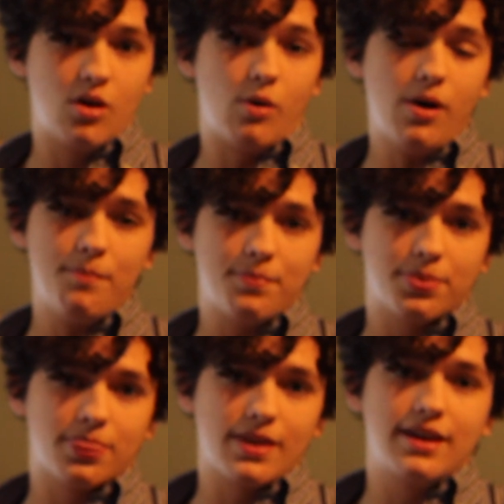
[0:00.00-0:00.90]
Well,
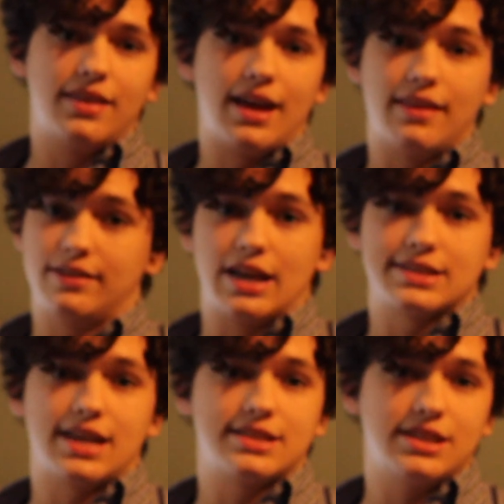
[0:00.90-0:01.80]
I guess
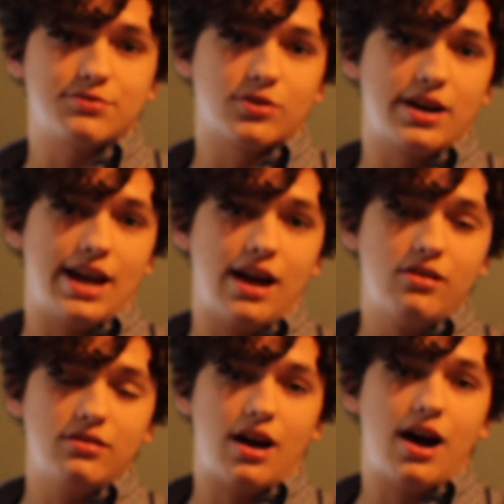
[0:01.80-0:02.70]
that's it for right now.